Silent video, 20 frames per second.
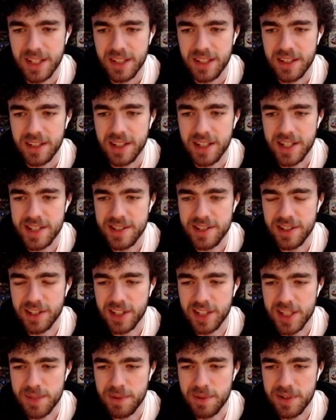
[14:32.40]
Ashuna
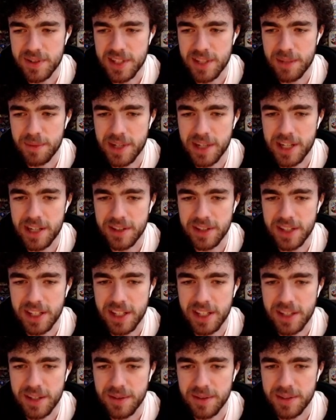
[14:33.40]
can special summon out
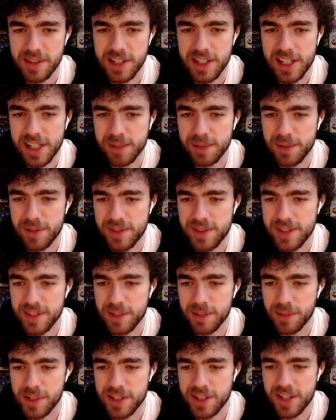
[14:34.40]
the Dark Monster,
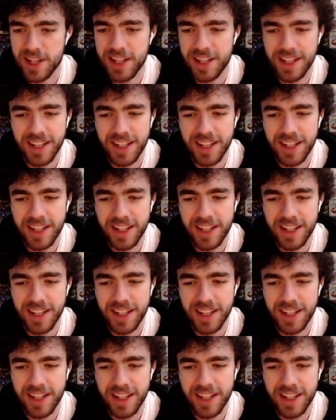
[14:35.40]
which,